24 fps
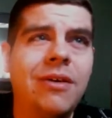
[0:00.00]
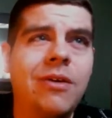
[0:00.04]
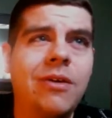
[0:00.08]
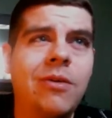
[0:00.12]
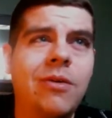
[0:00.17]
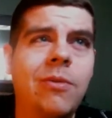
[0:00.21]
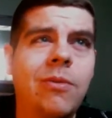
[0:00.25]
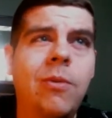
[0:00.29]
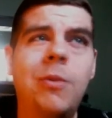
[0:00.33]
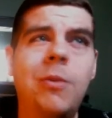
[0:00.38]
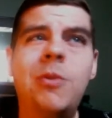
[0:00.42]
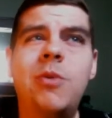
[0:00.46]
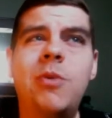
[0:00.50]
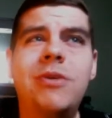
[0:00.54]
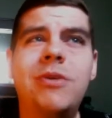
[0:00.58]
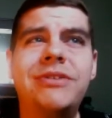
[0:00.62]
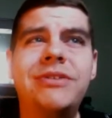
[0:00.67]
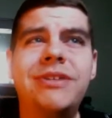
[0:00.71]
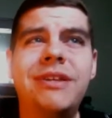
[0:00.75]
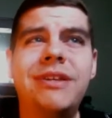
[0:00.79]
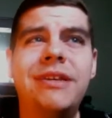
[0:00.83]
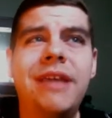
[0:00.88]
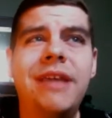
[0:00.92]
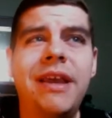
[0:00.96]
woman wants
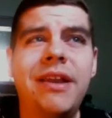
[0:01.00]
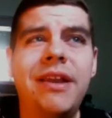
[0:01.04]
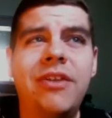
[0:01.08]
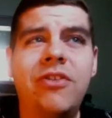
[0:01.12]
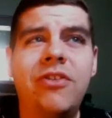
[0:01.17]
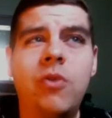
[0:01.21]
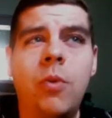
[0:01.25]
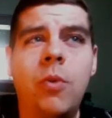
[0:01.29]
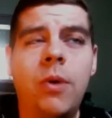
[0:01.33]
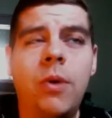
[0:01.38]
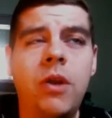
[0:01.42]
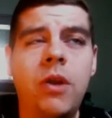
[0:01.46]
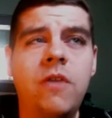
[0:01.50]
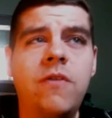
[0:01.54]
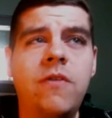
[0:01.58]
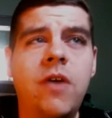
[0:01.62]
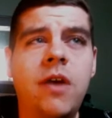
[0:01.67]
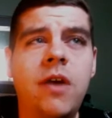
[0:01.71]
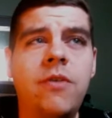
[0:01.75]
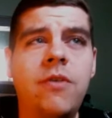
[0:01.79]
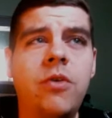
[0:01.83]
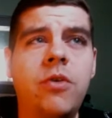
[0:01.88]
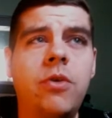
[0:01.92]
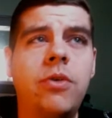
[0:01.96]
to date a
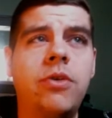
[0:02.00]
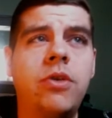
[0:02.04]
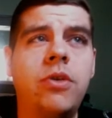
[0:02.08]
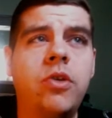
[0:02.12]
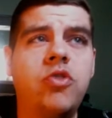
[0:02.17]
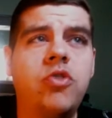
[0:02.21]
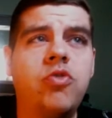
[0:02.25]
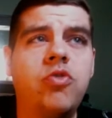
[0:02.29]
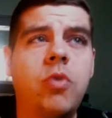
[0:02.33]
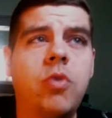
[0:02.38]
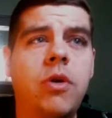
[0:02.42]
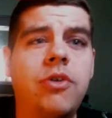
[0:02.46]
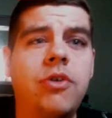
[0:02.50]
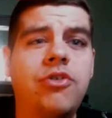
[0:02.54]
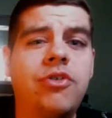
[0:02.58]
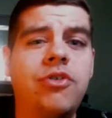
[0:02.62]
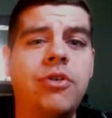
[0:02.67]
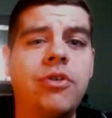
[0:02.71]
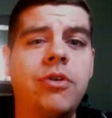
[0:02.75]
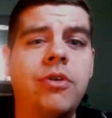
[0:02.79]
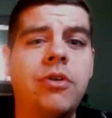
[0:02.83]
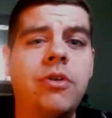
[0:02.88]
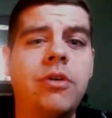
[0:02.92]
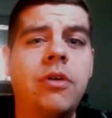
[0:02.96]
25-year-old
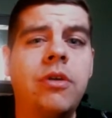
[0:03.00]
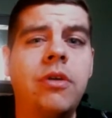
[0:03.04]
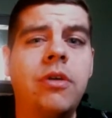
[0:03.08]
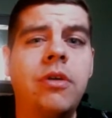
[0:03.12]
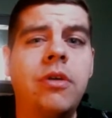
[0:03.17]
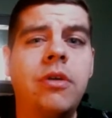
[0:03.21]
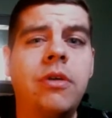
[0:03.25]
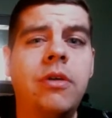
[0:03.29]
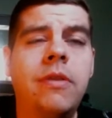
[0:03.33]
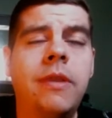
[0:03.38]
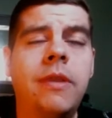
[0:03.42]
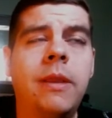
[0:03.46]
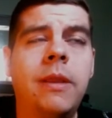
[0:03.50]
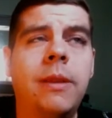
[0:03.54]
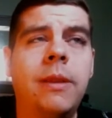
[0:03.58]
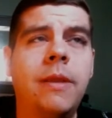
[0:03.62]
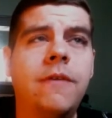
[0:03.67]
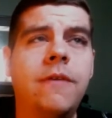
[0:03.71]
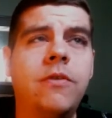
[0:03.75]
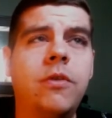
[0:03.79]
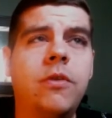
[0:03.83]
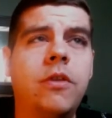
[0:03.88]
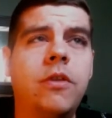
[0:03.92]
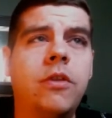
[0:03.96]
dishwasher that
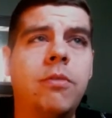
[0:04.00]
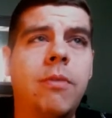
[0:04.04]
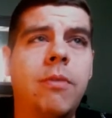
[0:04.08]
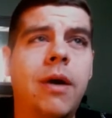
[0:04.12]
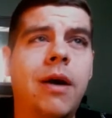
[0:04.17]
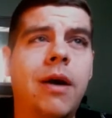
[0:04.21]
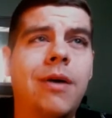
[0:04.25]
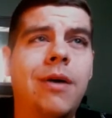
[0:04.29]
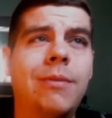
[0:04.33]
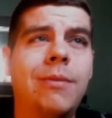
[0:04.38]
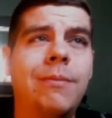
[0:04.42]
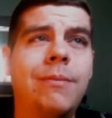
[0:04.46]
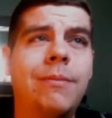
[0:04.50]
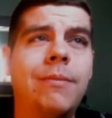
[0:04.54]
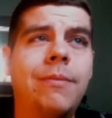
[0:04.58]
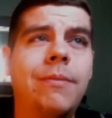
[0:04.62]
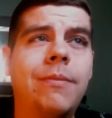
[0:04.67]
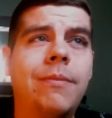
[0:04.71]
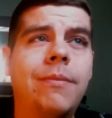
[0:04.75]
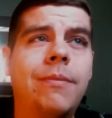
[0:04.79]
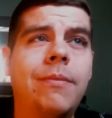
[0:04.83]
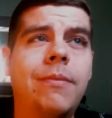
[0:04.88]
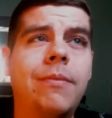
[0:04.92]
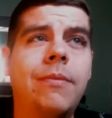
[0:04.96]
lives with his mom,
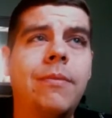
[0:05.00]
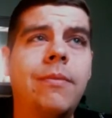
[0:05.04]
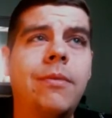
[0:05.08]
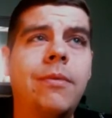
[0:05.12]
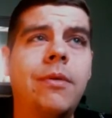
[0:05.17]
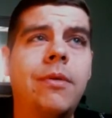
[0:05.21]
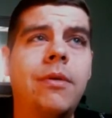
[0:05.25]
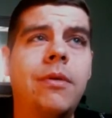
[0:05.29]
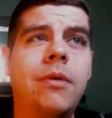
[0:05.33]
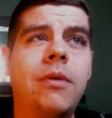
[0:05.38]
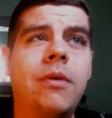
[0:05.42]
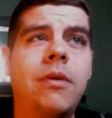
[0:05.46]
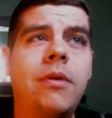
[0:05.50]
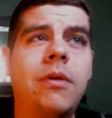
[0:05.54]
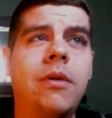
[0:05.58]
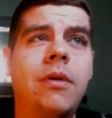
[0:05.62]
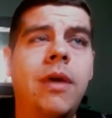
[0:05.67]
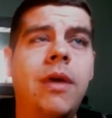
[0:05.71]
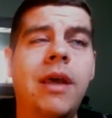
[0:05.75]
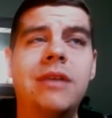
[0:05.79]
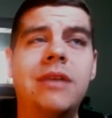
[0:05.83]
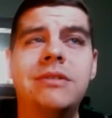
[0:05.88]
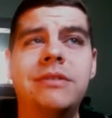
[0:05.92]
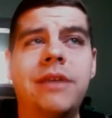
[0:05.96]

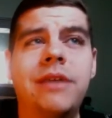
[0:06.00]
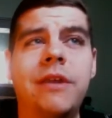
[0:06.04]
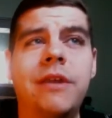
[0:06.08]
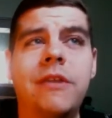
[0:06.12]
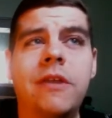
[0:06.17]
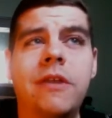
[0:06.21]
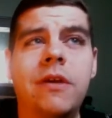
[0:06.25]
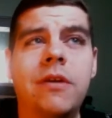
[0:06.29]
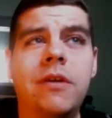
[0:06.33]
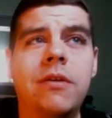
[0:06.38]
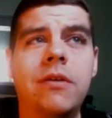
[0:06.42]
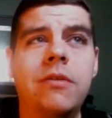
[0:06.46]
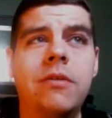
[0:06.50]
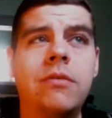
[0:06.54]
has nothing?